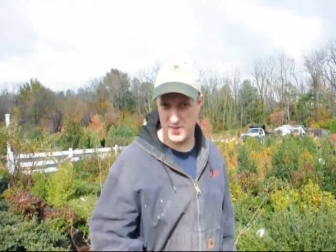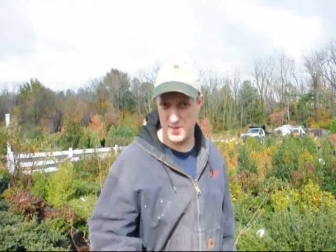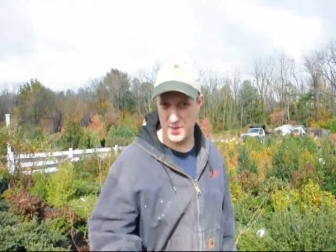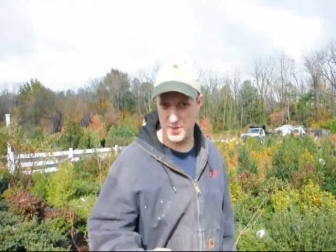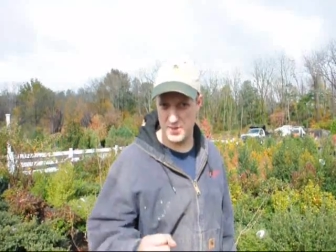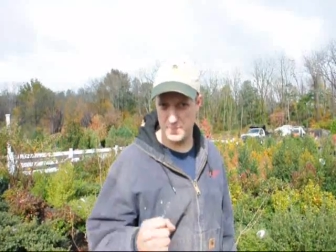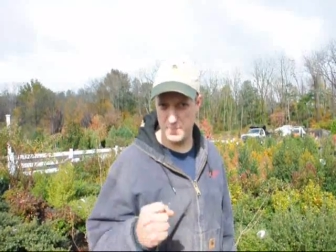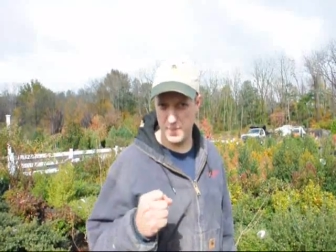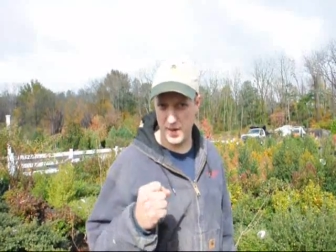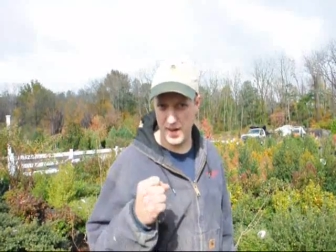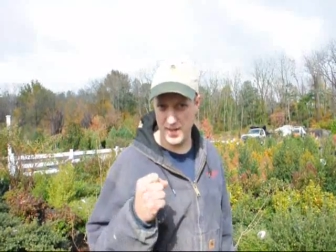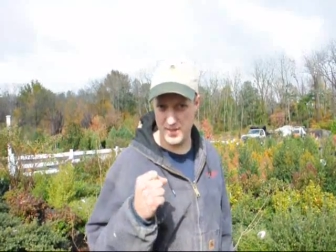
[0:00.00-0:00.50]

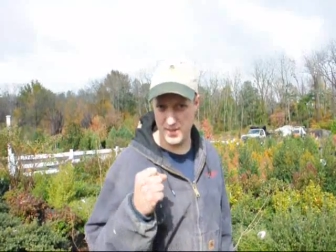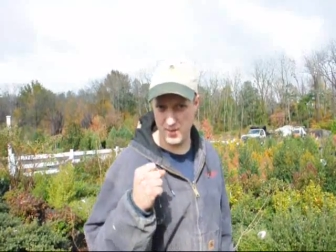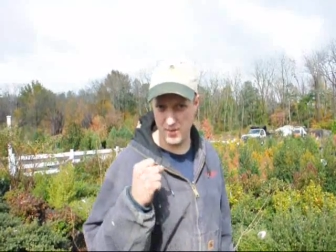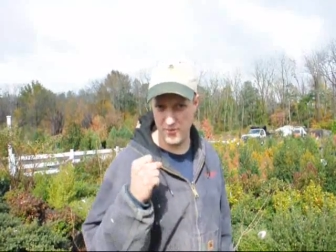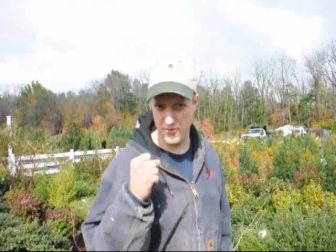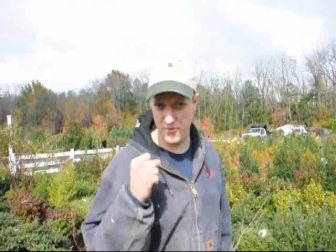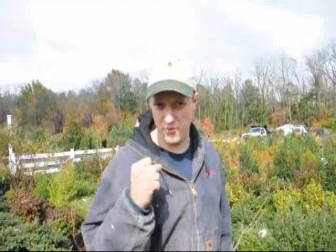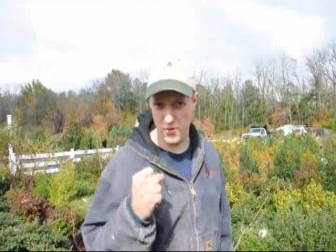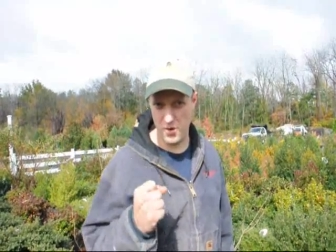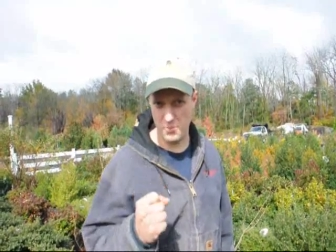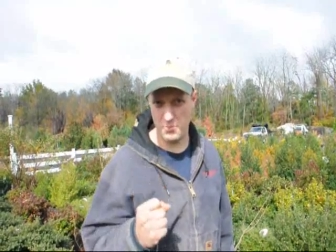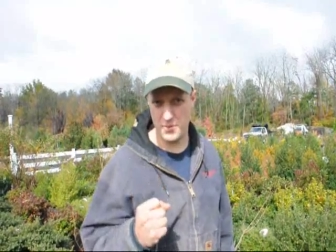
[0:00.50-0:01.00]
those buds are
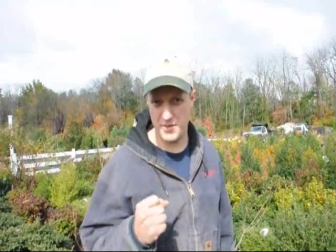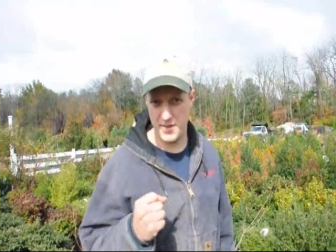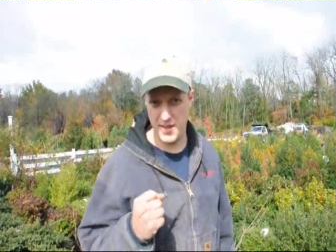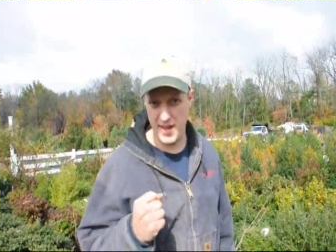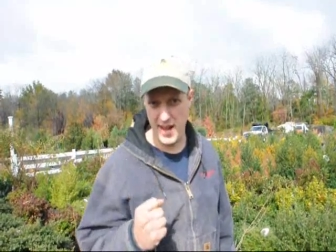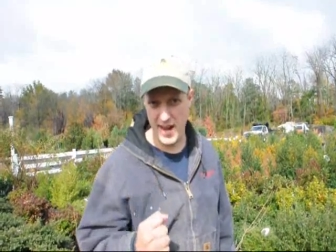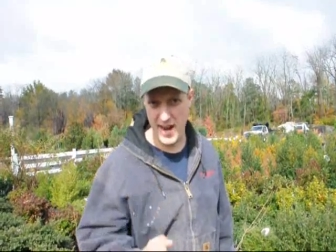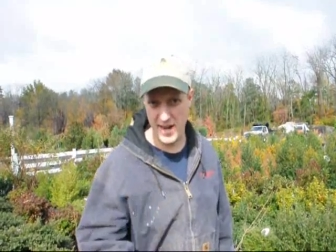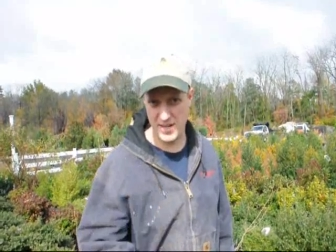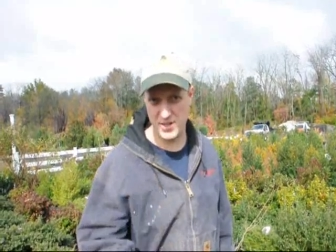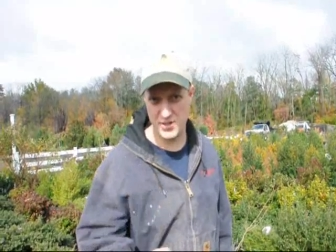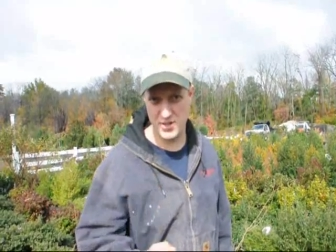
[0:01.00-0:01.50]
formed with
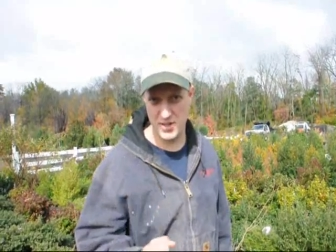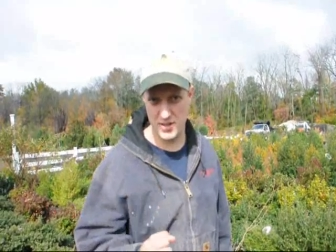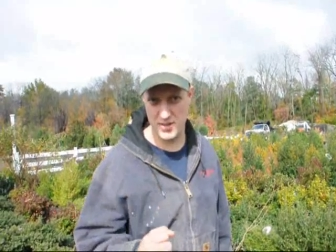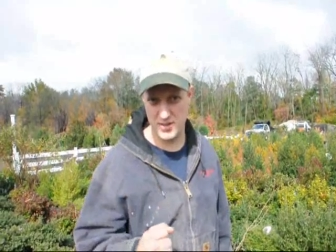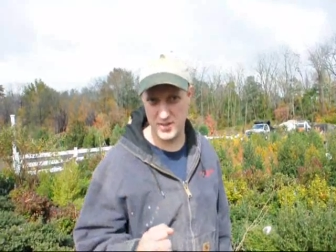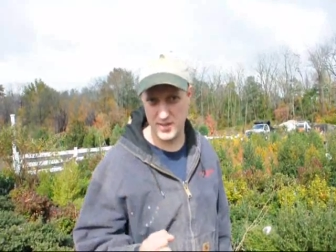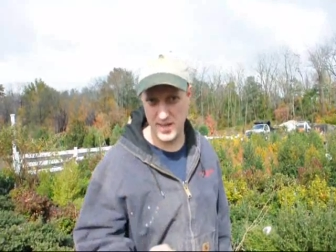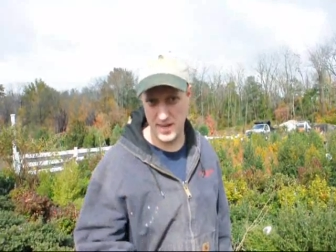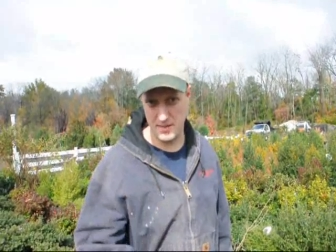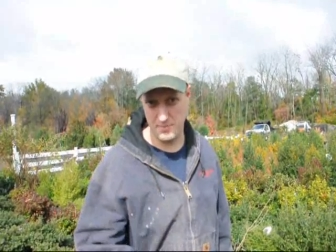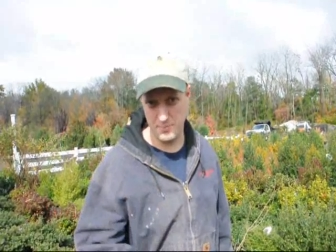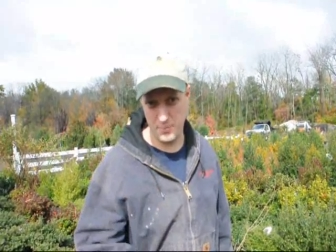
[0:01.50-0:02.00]
extra
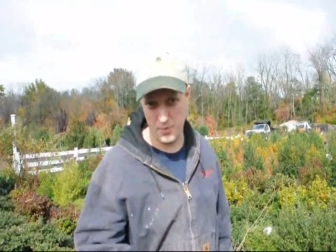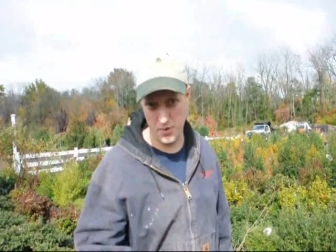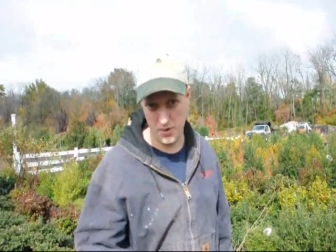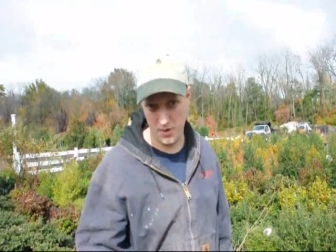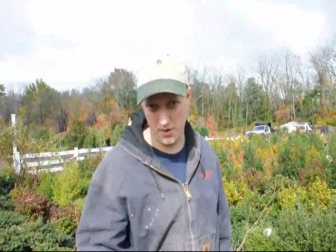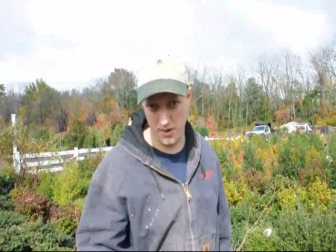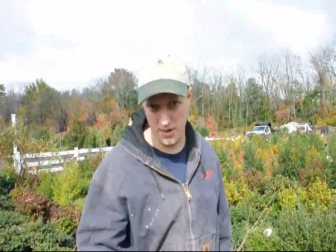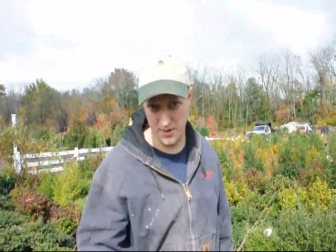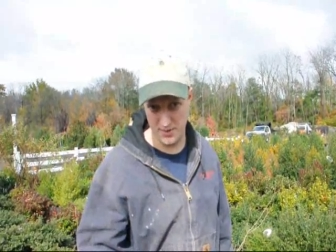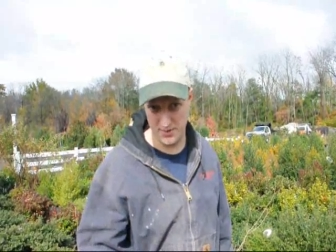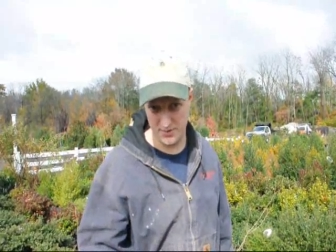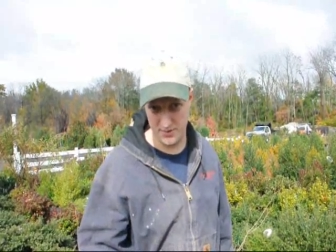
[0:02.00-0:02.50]
stem
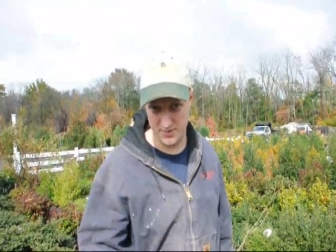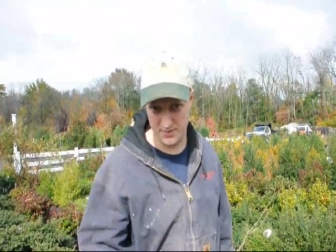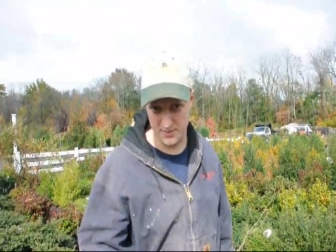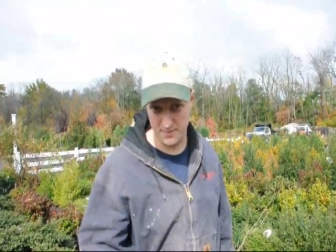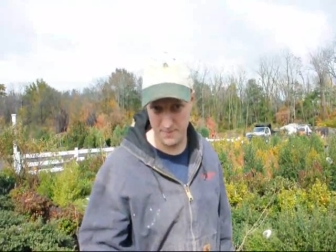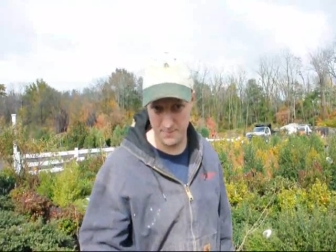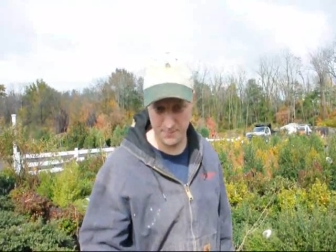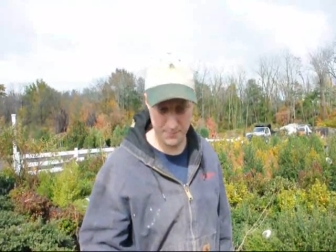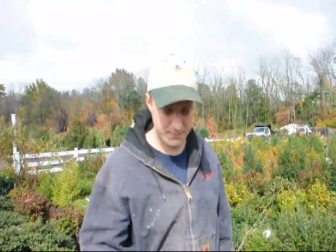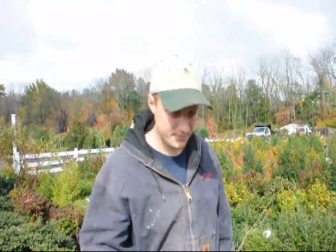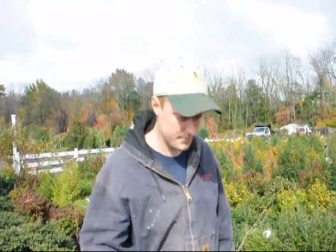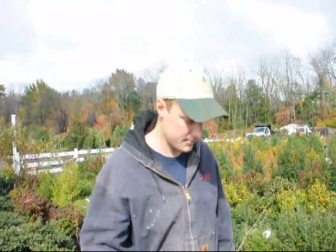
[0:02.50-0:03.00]
parts,
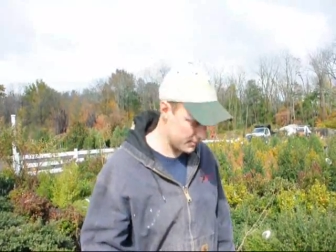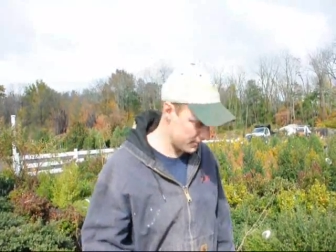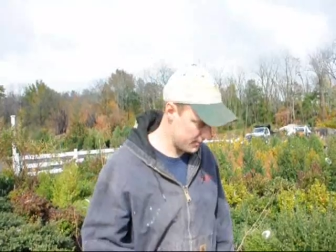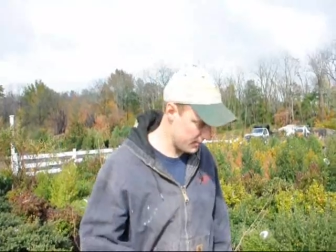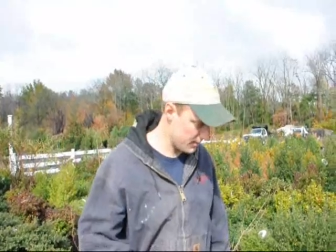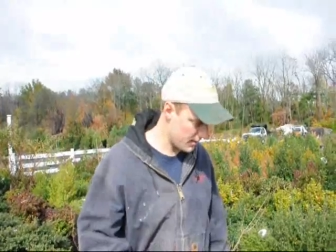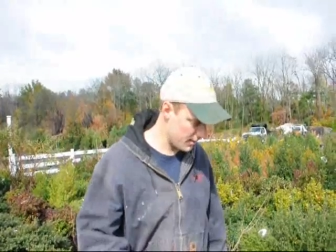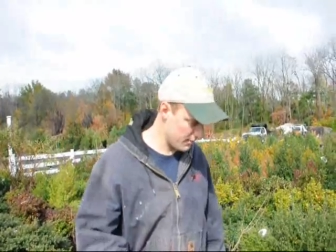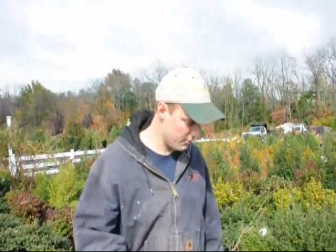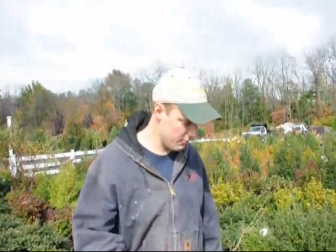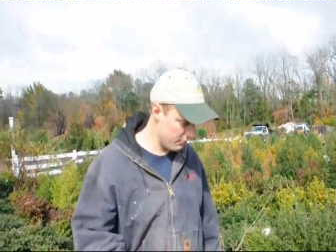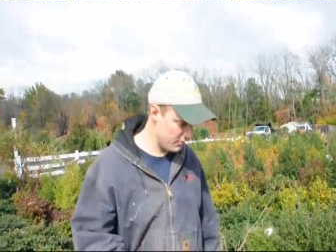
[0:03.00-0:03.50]

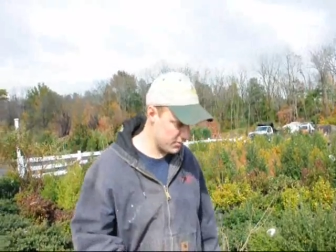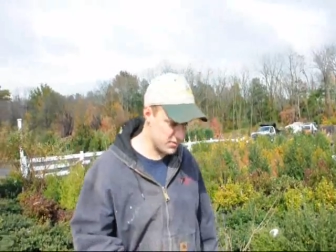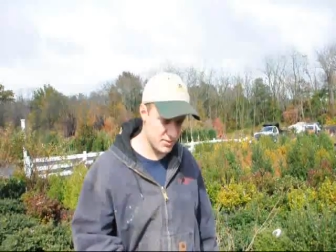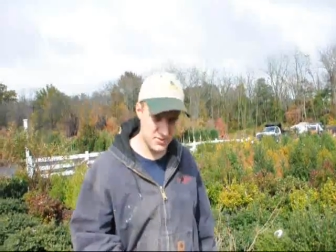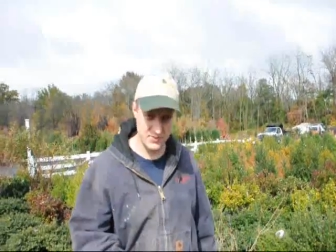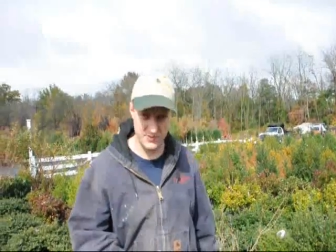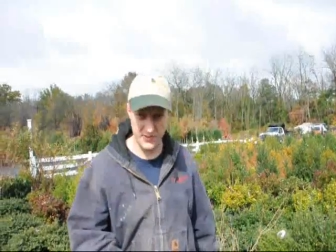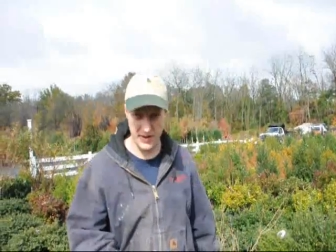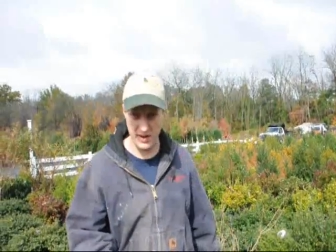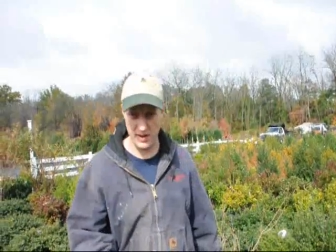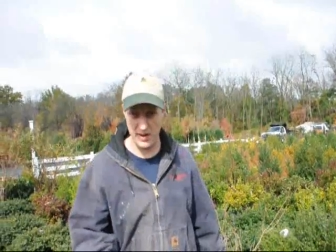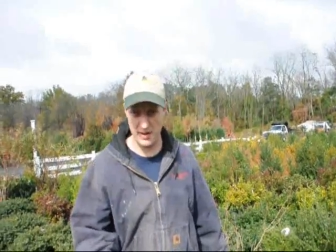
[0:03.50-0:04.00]
which is
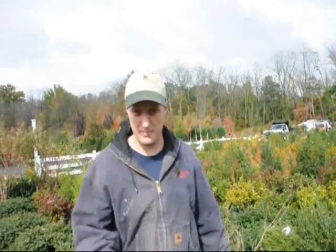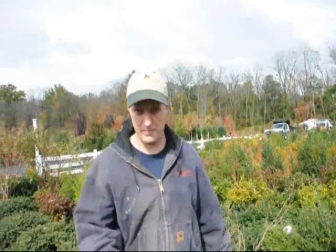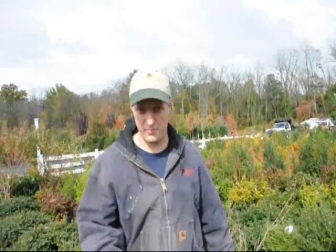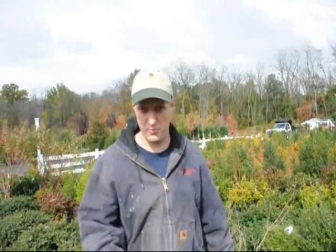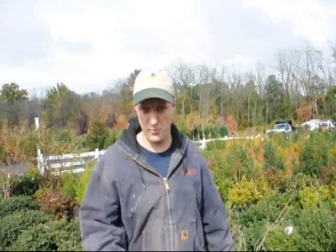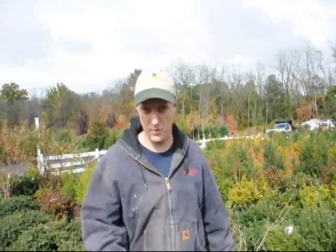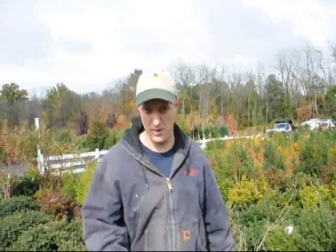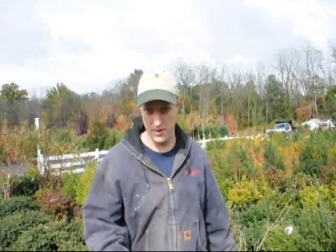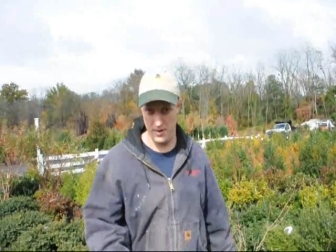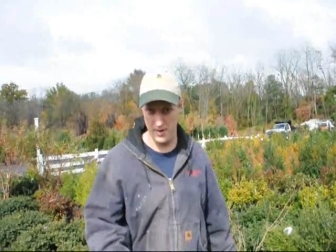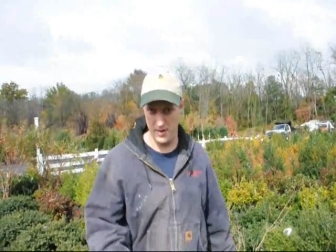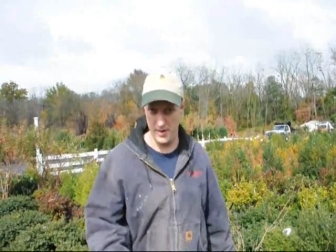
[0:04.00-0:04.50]
very
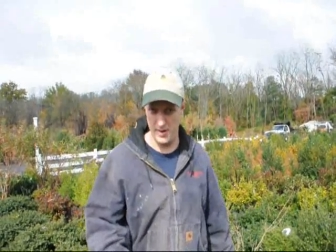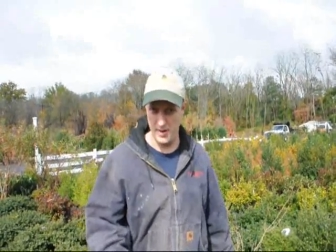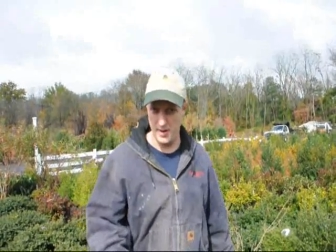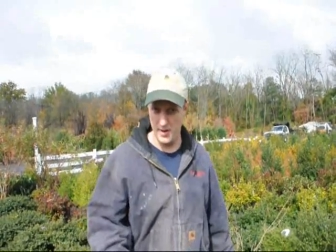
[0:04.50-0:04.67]
important.